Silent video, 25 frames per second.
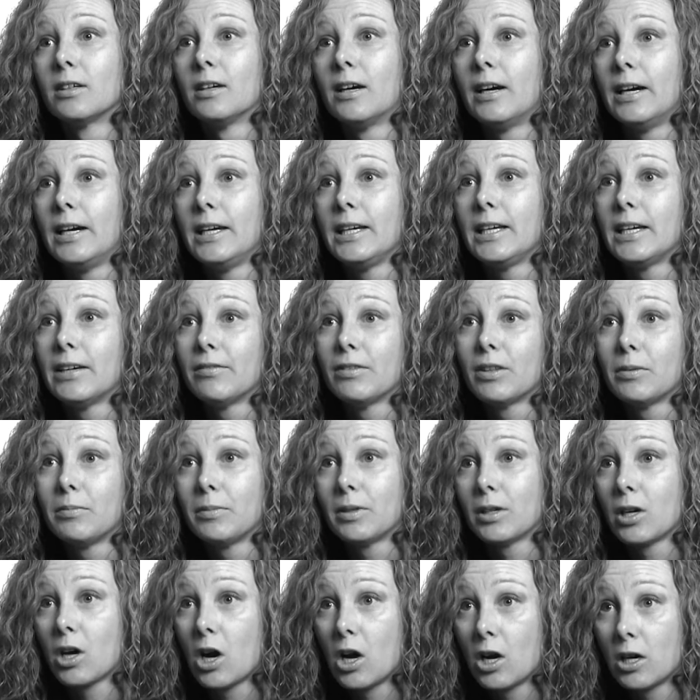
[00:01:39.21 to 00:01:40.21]
I give them
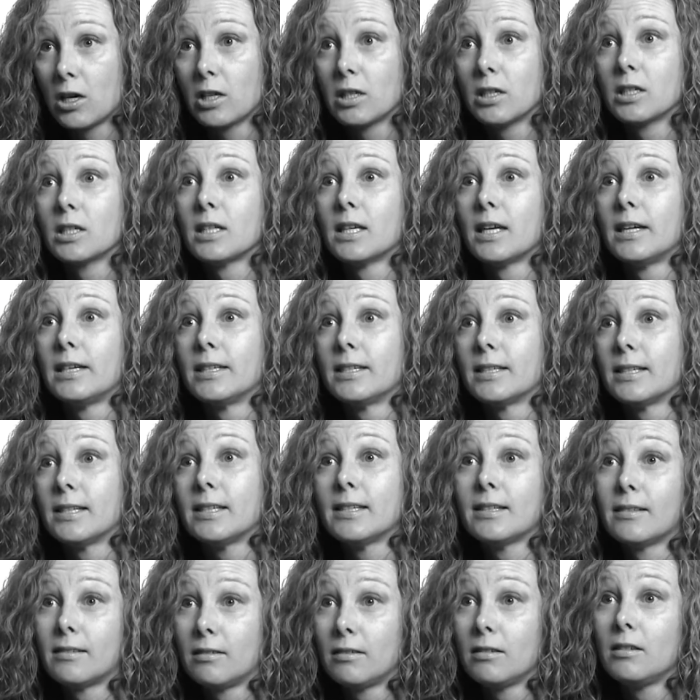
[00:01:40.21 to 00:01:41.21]
the cards,
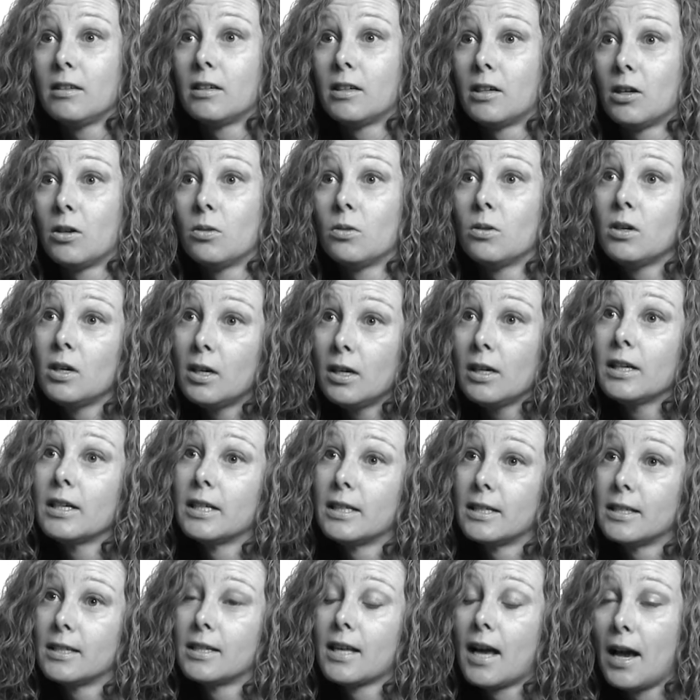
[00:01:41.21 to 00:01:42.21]
and, you know,
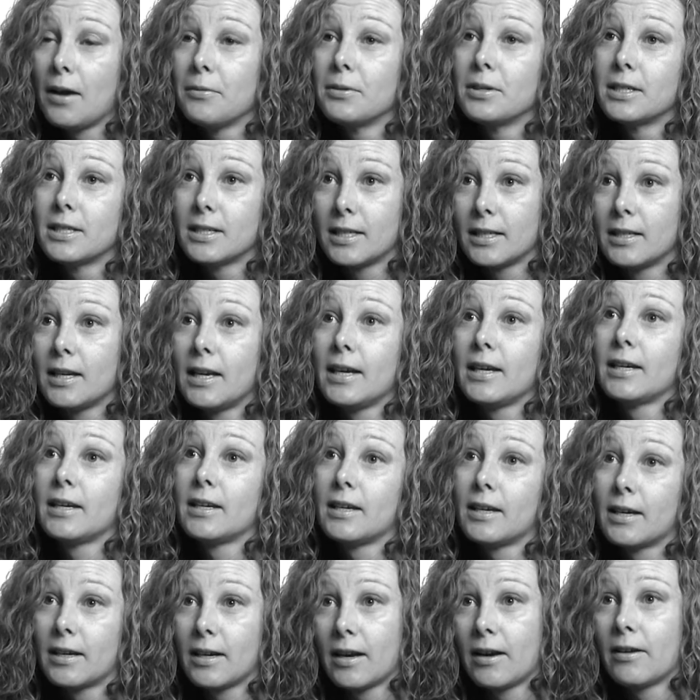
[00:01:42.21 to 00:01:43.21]
because I was
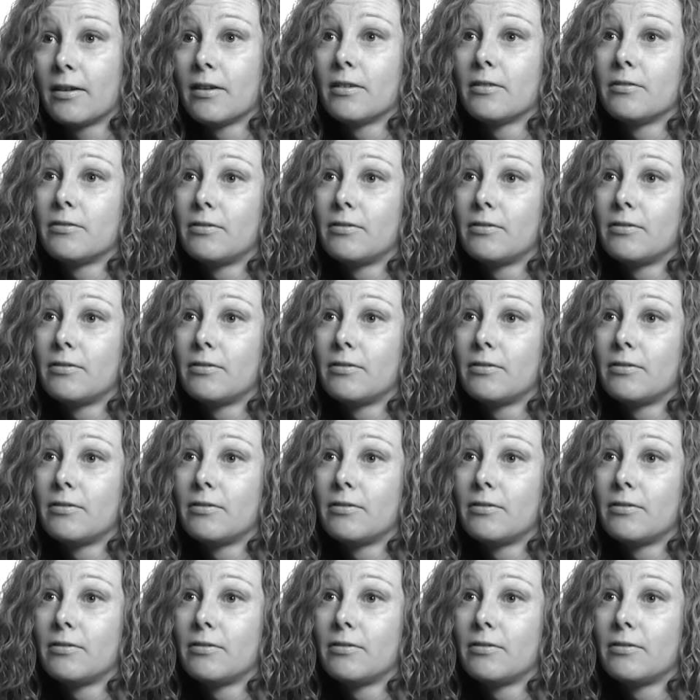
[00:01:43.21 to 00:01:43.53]
taken care of